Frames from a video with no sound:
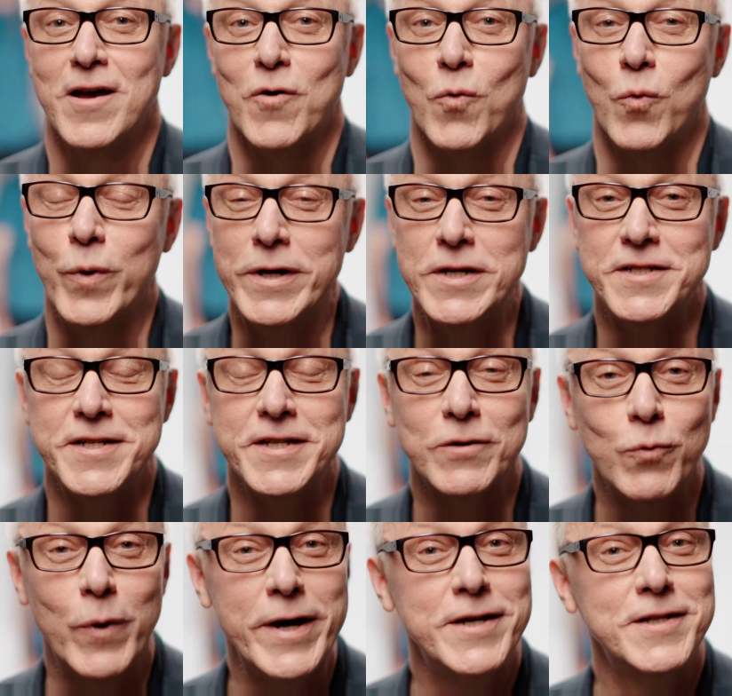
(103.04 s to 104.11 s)
We seek
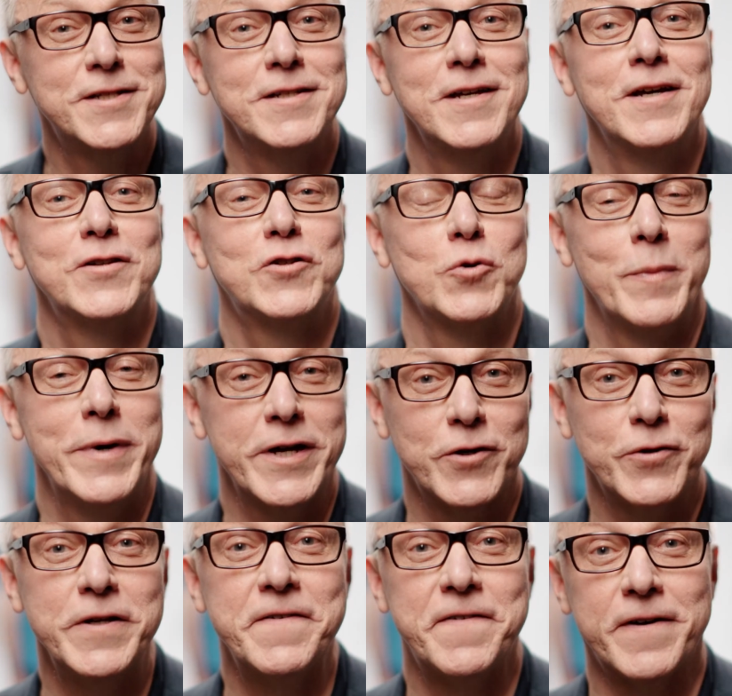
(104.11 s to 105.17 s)
ways to make a
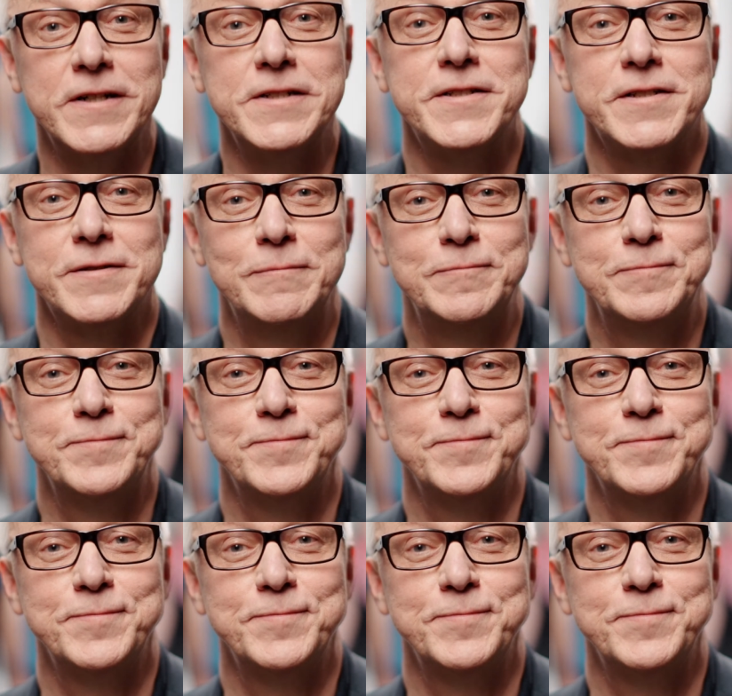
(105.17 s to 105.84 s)
difference.